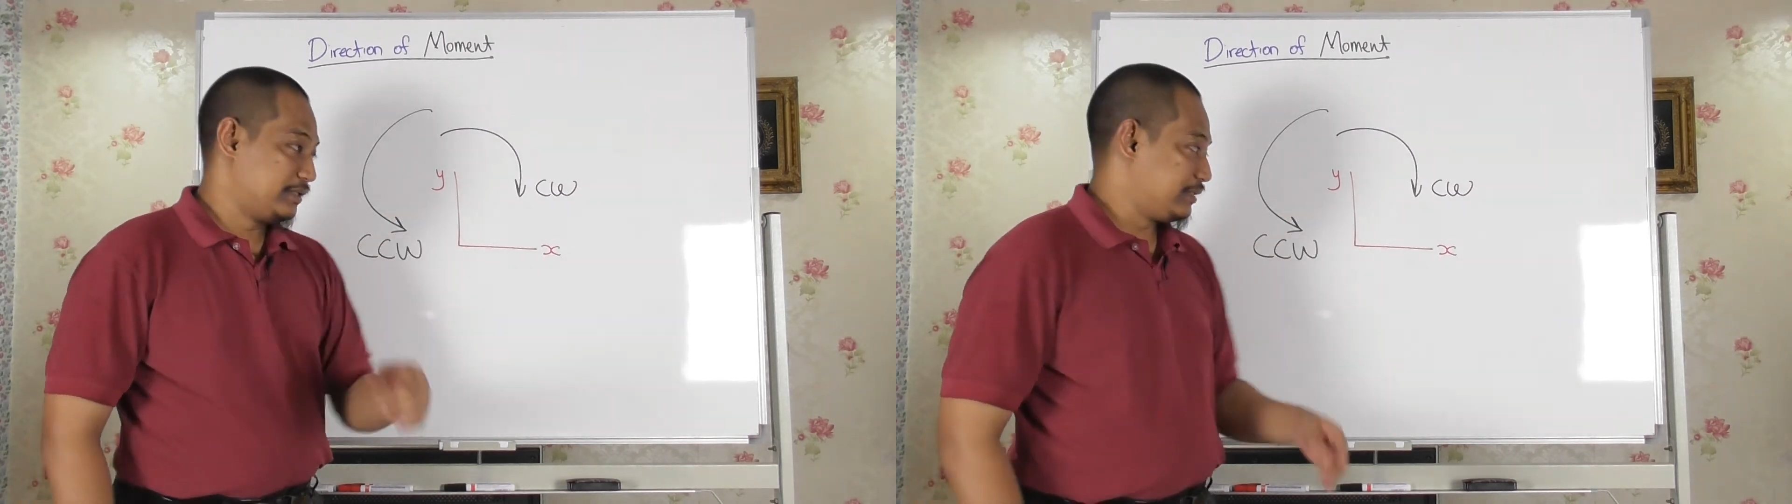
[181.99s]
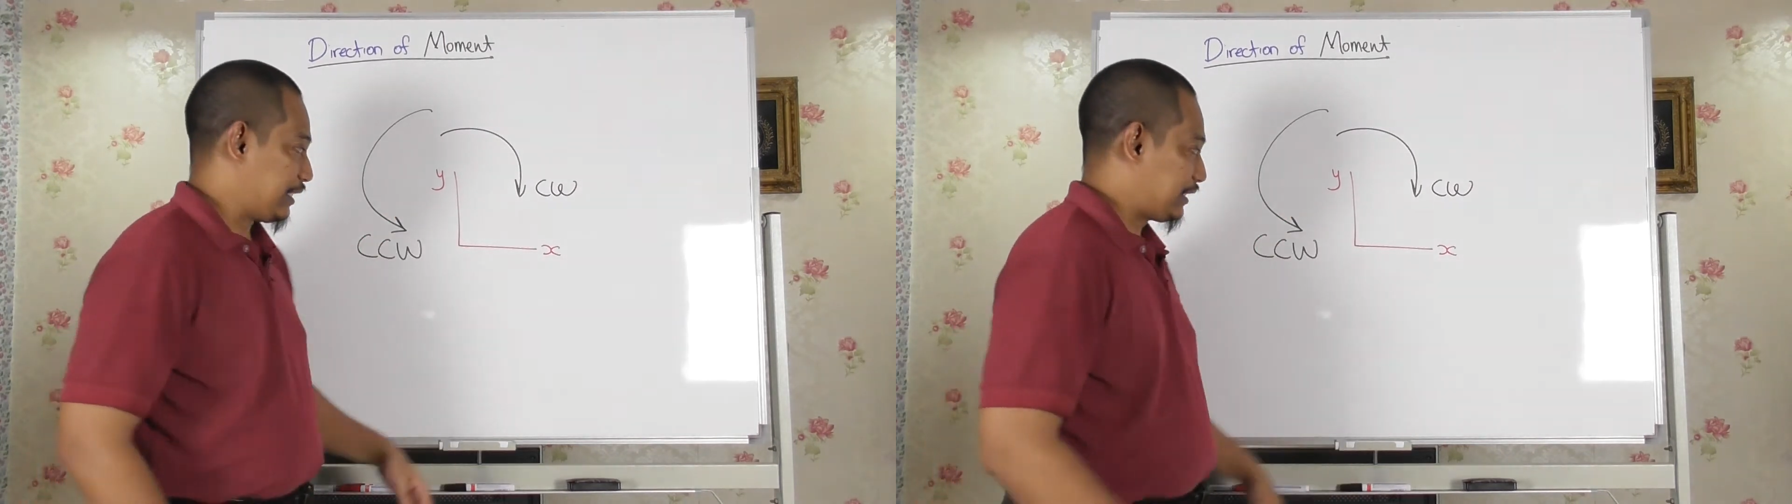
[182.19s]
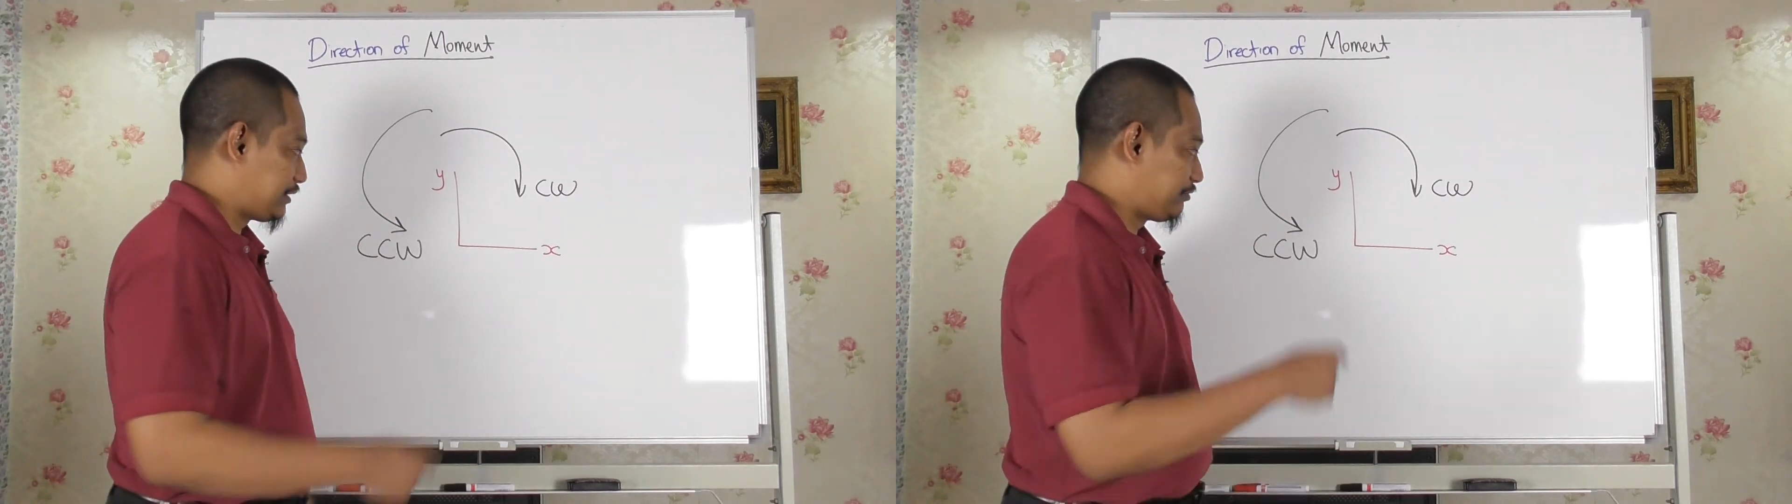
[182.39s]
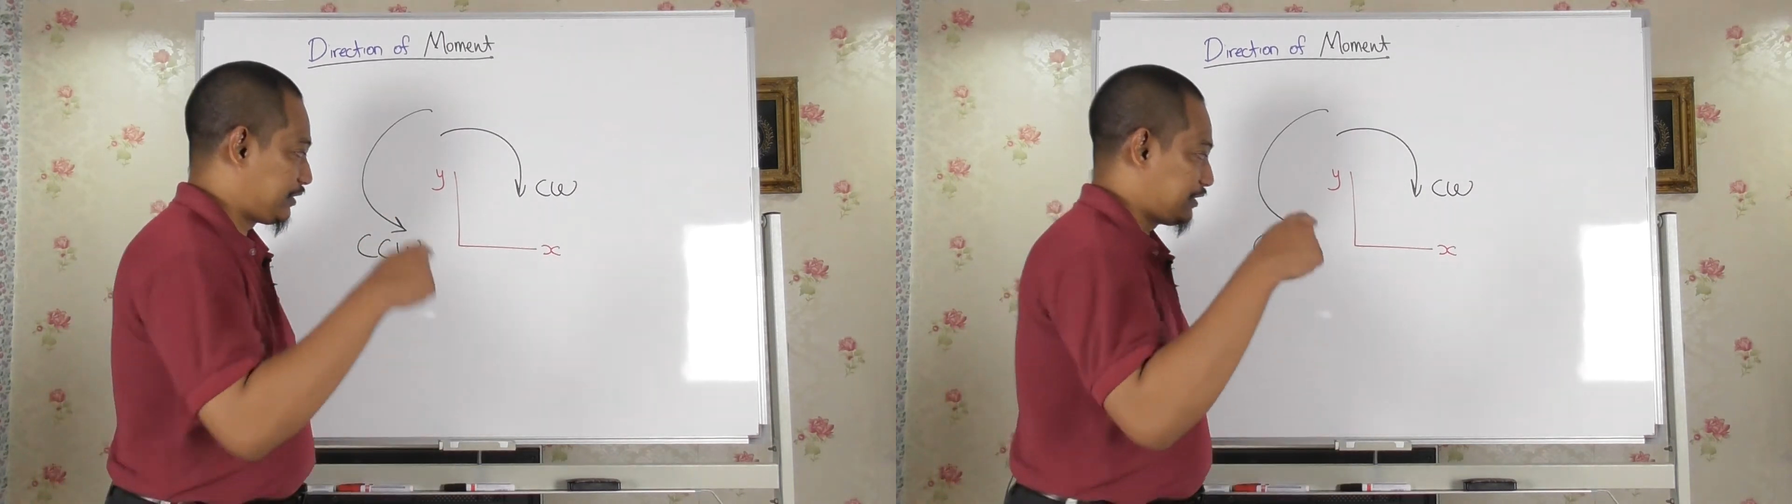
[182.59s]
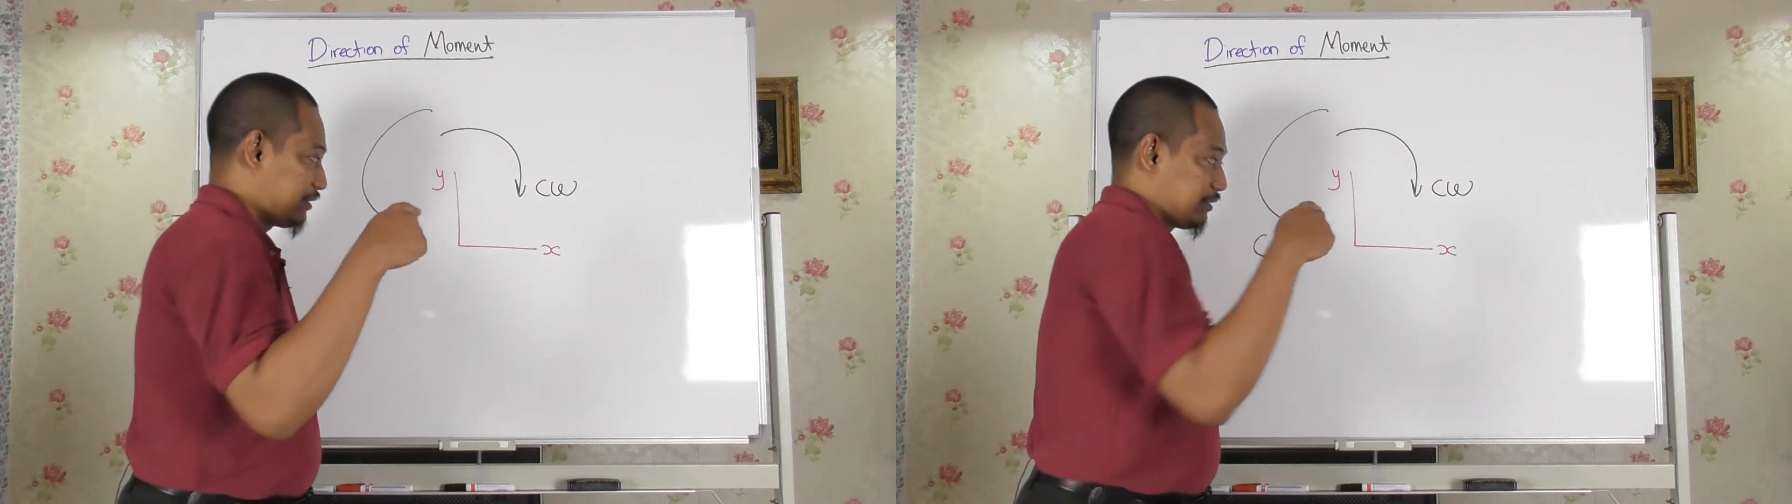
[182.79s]
negative
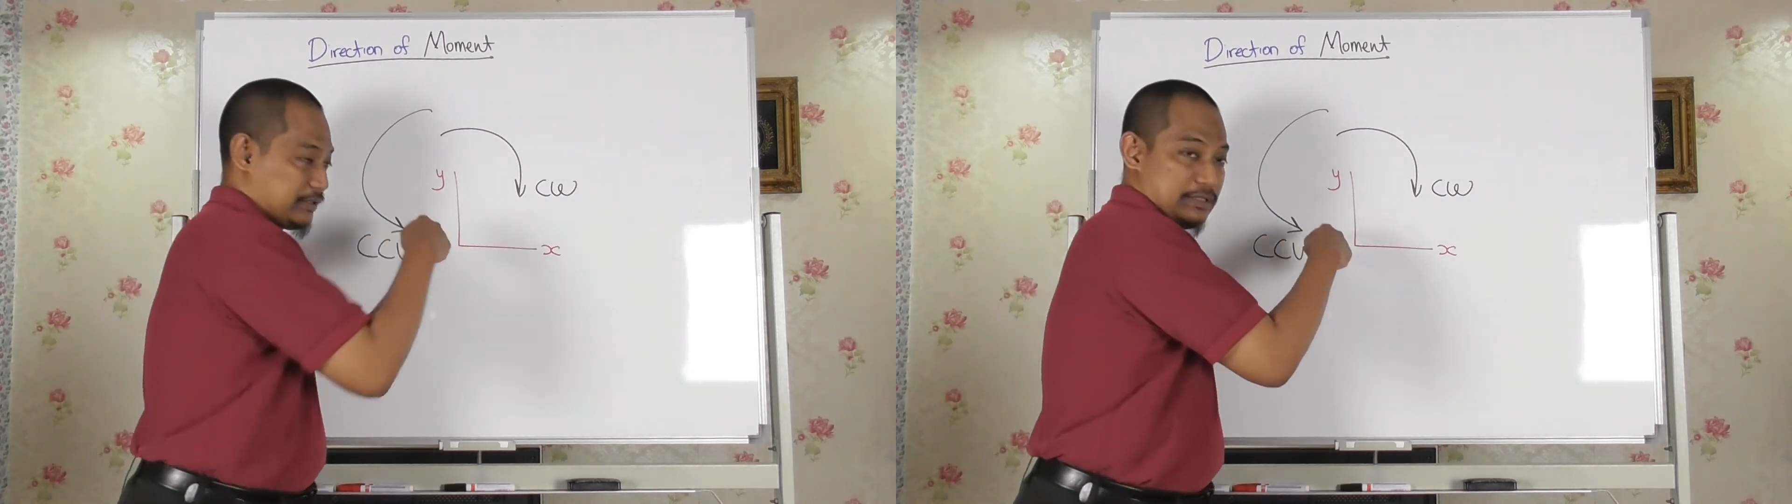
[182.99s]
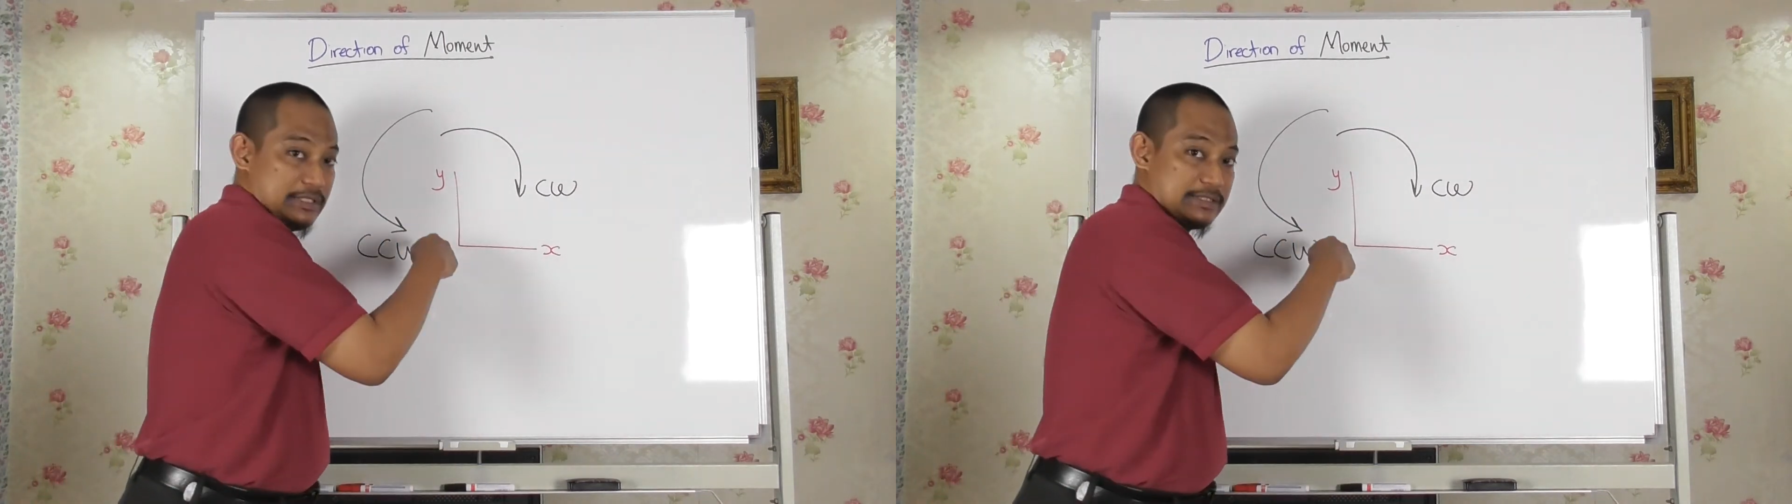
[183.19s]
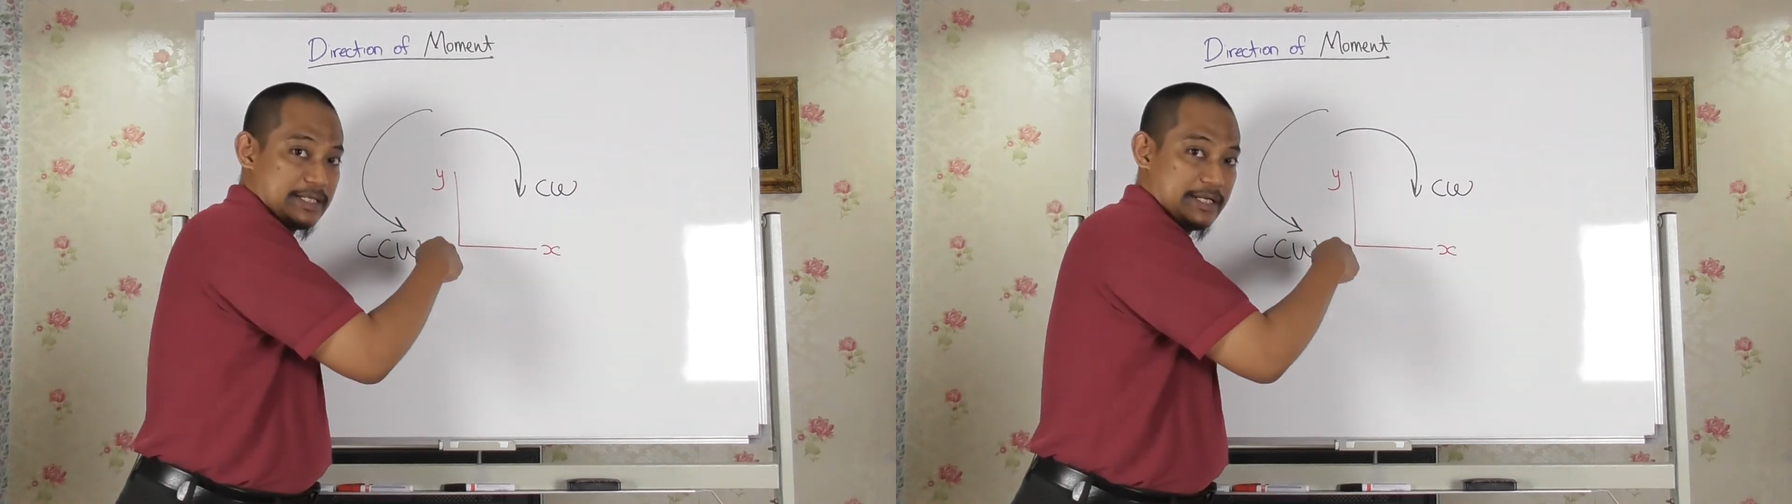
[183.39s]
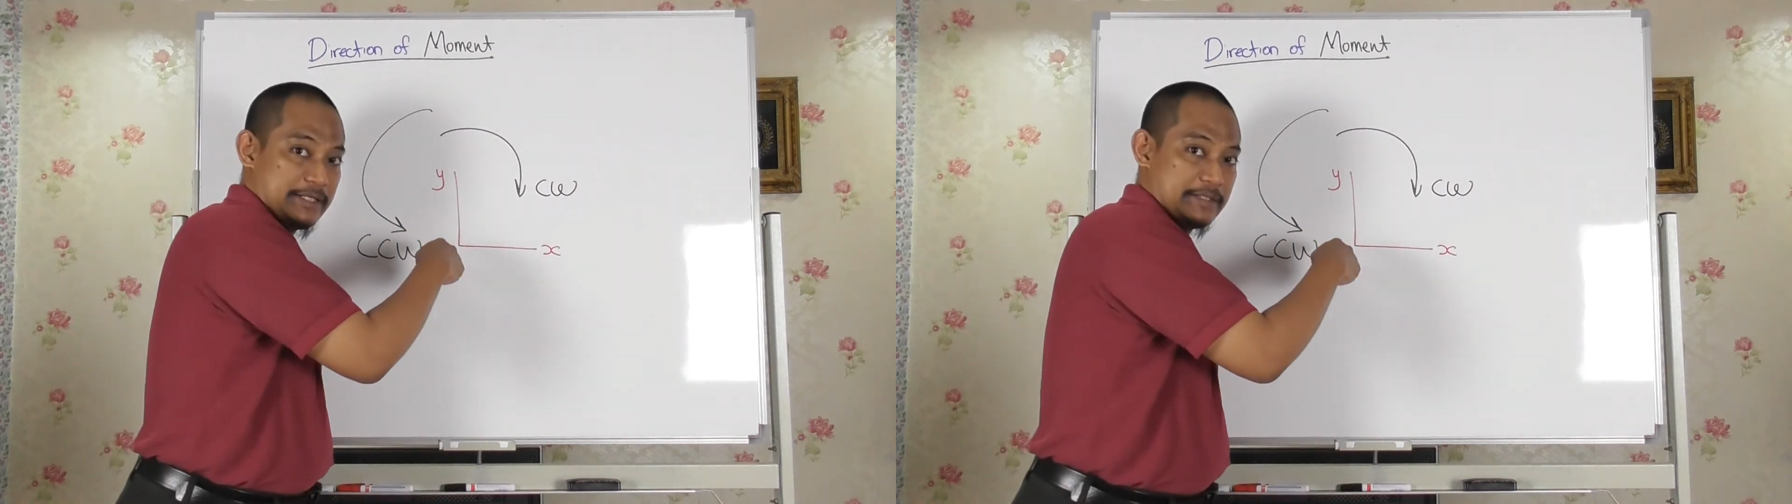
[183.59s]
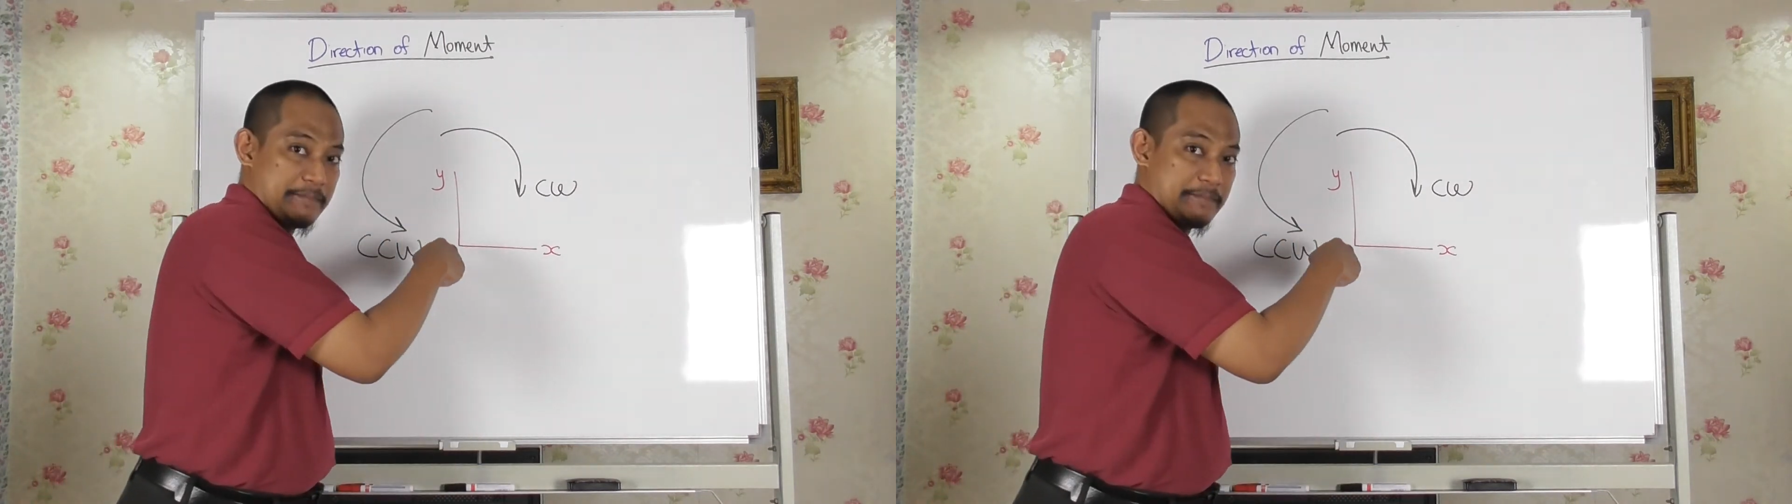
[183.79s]
k inside,